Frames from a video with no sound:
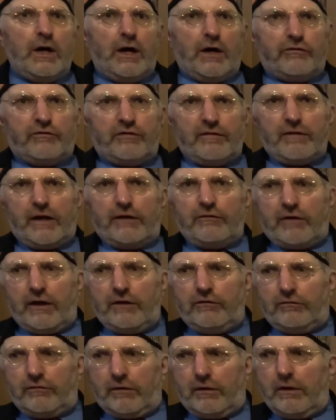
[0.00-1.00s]
A
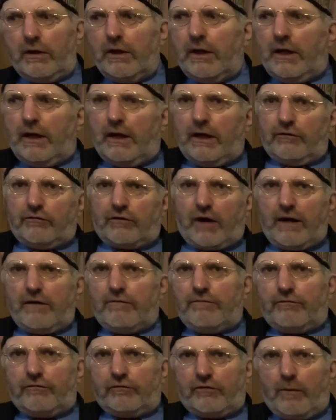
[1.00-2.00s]
civilization is kind
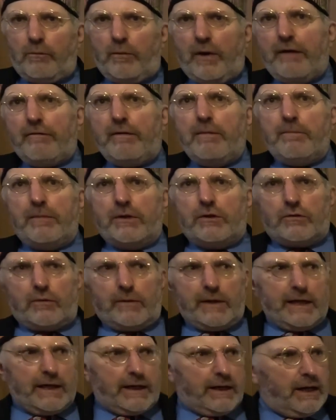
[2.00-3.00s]
of somewhere in
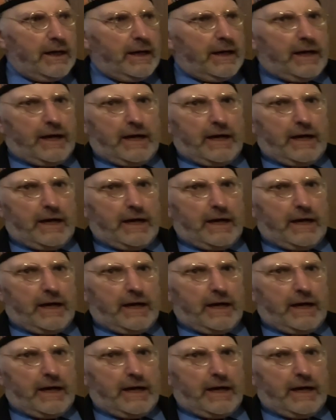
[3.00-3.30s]
between.